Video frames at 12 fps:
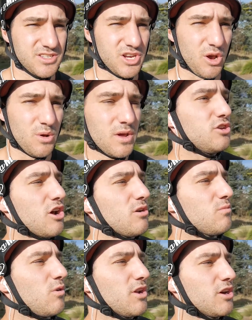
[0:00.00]
So you
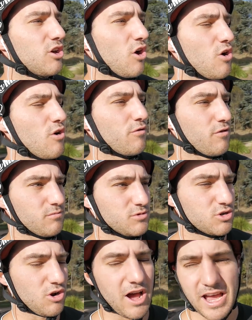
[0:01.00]
don't want to go from
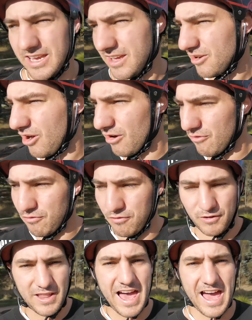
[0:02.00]
trying it on
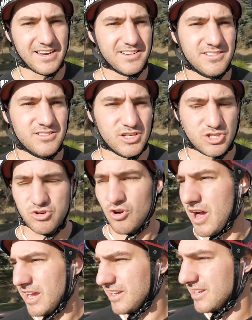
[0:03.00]
flat to
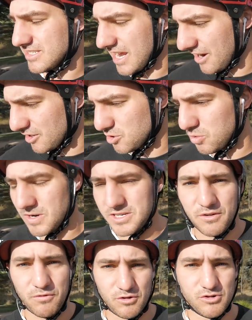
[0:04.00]
trying it down a
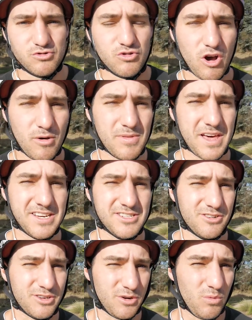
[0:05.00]
20-foot drop. That is
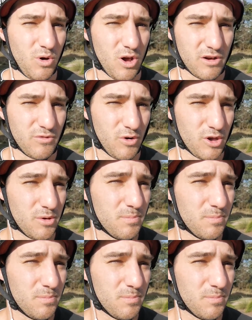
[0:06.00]
not going to work for you.